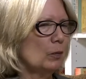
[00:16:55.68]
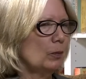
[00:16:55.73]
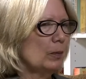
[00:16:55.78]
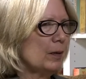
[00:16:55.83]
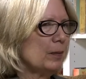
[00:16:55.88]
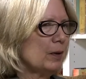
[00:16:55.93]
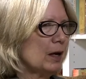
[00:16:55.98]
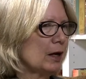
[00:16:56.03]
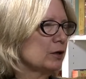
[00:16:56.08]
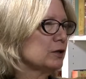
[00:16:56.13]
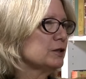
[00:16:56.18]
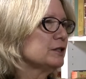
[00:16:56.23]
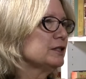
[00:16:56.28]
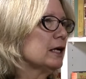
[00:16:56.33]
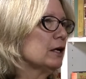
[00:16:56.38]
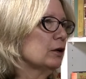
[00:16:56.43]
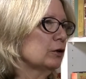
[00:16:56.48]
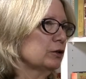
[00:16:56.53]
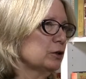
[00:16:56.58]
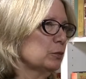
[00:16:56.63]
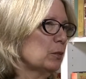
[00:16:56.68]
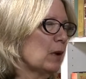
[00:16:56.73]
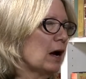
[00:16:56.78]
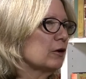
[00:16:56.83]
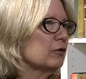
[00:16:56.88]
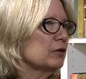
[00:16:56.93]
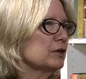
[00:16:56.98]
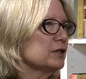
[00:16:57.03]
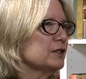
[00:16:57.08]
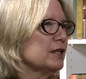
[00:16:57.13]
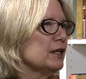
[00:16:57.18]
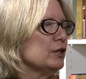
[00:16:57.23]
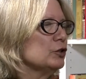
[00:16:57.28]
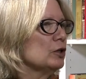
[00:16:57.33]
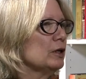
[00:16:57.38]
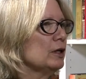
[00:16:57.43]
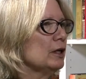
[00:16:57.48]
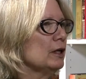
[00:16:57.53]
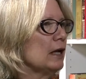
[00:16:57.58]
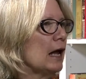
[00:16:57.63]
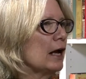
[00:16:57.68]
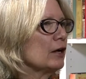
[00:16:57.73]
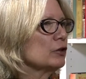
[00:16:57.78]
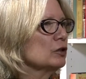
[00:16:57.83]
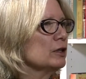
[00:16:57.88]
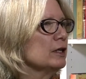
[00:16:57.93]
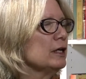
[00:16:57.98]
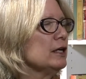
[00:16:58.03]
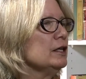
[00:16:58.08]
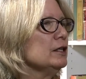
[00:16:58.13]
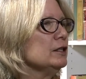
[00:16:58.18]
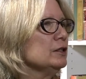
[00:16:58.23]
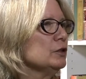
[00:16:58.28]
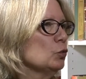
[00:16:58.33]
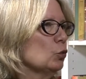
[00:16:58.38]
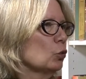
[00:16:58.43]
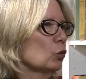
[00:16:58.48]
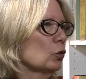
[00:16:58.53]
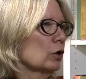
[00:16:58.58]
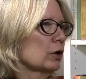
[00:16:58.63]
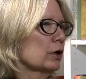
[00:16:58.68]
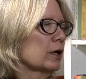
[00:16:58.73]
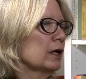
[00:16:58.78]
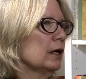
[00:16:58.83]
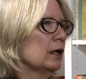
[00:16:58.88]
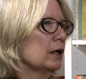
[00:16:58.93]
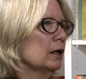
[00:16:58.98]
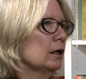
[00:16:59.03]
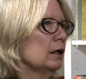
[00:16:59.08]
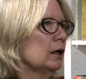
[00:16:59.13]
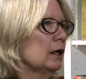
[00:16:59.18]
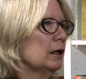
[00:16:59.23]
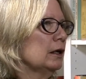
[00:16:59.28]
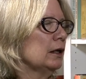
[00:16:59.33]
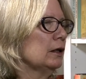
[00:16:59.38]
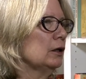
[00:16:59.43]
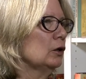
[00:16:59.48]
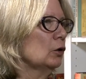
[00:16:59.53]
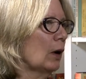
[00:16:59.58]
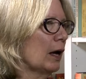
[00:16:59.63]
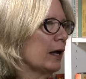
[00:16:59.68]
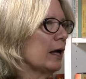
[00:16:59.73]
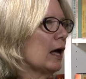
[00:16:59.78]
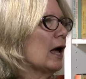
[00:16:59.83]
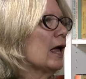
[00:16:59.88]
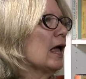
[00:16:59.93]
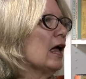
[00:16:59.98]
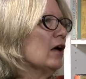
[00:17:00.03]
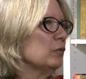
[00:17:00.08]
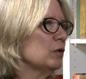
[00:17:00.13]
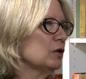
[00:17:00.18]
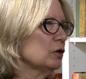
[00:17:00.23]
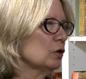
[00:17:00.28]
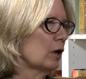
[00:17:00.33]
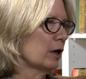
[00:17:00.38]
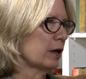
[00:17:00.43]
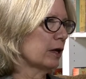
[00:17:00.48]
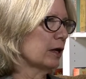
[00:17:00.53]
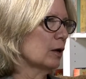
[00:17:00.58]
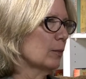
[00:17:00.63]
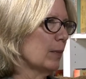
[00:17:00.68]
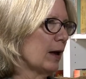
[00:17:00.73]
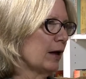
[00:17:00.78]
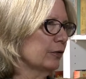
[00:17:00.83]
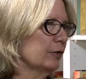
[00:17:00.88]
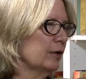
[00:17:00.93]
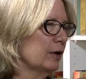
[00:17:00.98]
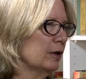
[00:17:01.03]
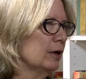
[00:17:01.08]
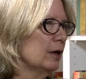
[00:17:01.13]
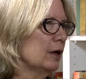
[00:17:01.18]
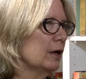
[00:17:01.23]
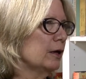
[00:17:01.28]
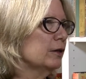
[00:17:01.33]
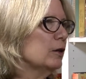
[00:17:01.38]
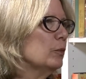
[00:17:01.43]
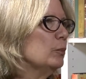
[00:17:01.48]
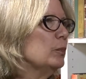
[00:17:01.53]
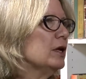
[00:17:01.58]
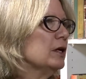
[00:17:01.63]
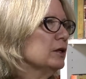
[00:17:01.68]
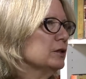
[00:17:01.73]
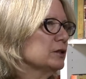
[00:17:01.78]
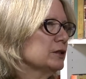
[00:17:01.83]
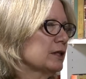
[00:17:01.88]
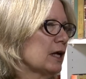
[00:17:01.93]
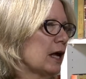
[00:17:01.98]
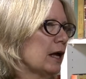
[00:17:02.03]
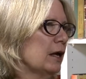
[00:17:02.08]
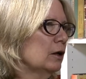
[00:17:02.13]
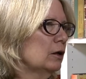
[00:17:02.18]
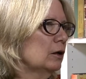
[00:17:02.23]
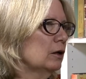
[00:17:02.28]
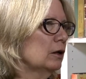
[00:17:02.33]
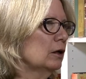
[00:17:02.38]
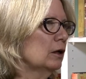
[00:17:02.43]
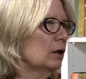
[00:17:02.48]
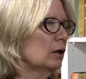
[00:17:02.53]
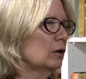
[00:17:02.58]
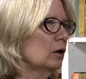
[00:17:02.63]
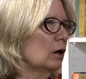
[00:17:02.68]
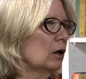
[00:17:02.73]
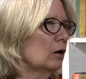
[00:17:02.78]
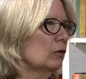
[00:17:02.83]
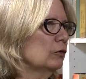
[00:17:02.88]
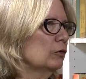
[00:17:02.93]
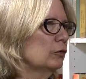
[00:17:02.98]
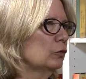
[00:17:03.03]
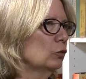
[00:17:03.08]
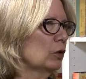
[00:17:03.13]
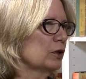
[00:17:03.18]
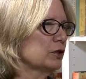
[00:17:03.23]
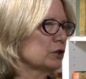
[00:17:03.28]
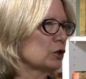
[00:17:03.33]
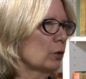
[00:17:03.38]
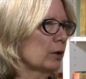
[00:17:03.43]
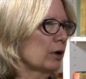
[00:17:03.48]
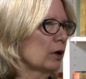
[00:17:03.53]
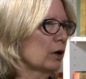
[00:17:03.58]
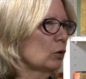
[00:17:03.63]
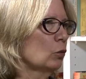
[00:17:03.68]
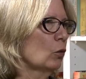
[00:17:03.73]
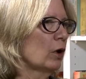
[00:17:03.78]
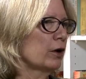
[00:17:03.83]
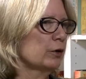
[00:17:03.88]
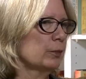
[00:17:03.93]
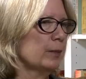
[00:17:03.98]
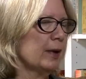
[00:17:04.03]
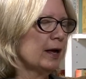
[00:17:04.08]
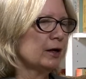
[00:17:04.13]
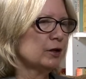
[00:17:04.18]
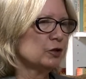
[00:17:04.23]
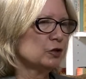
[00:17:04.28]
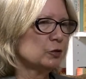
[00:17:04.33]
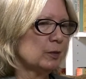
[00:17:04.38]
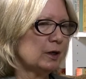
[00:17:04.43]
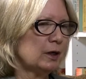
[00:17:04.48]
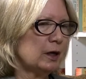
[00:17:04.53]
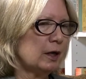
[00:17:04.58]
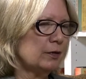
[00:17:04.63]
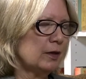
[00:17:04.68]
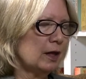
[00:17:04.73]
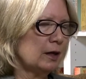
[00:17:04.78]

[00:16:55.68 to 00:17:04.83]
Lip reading: Maybe I could say on democratization, yeah, it actually is working. And, you know, I have been talking about the big scale of what's going on in water management. And